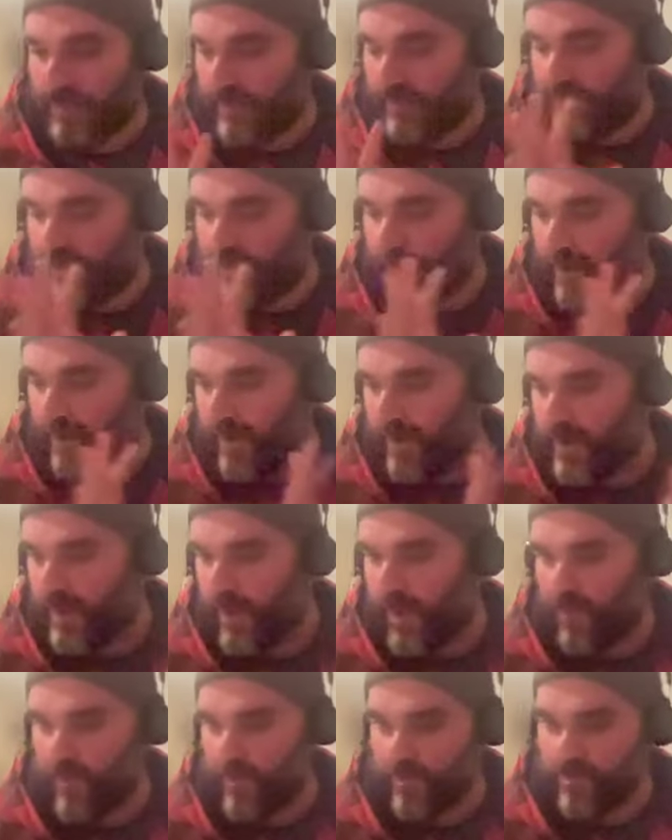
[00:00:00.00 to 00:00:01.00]
if there were
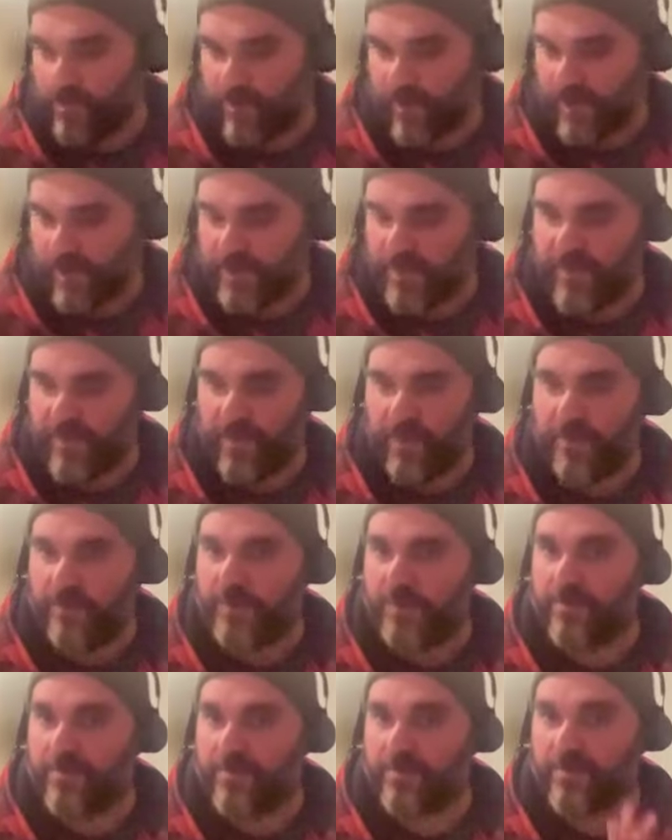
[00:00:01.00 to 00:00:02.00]
any other strategies they
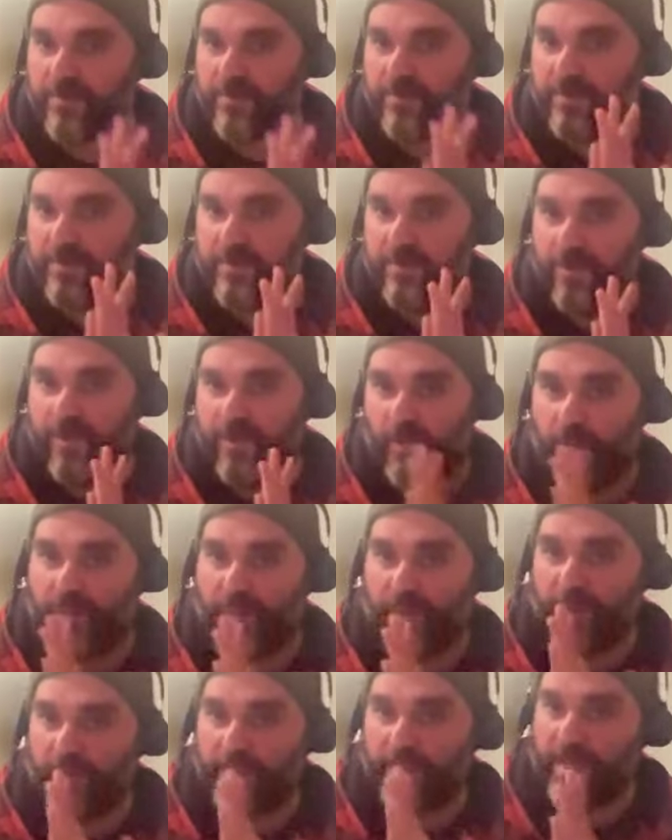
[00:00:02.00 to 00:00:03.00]
could use to sort of ensure that
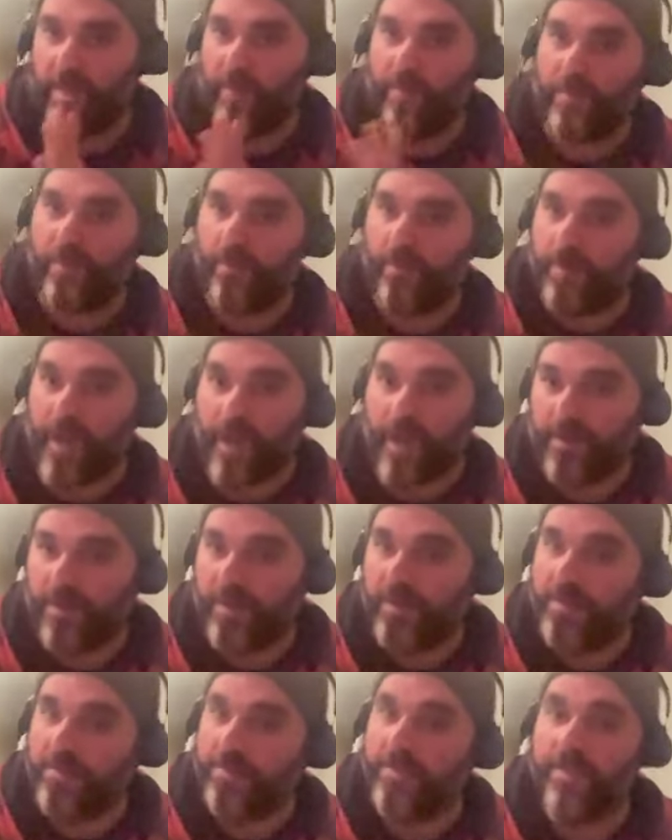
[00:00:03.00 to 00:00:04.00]
what they were saying was on
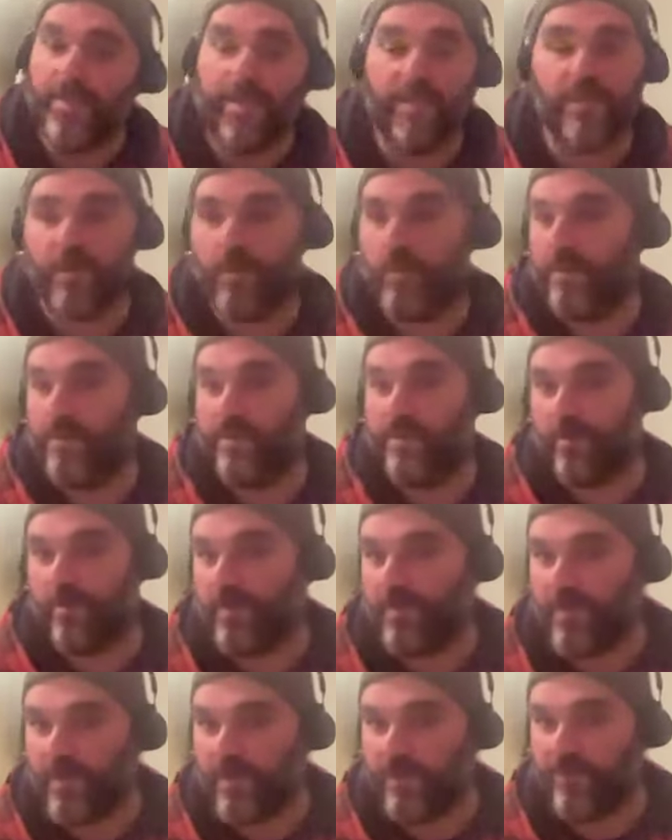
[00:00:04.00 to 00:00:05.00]
paper is always a
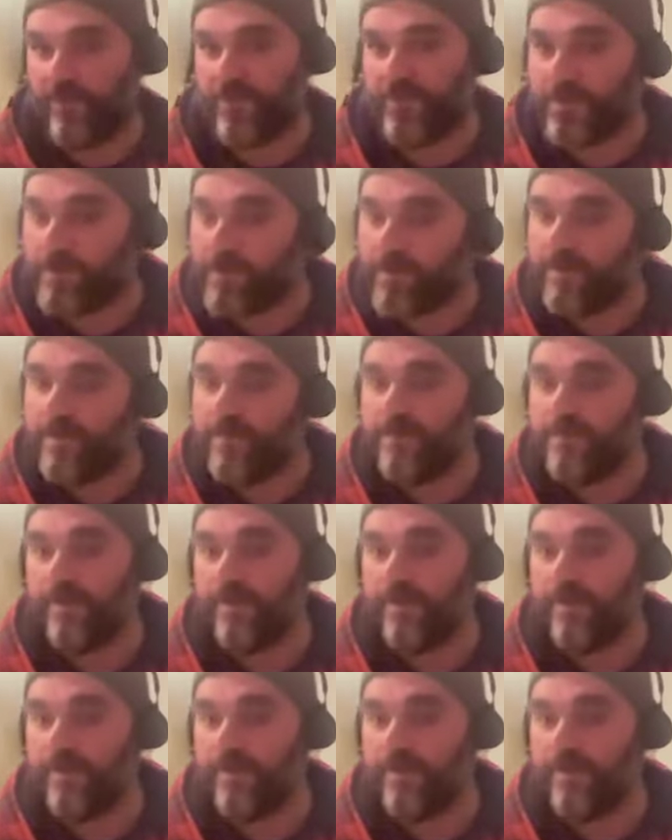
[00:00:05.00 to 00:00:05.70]
good thing for sure.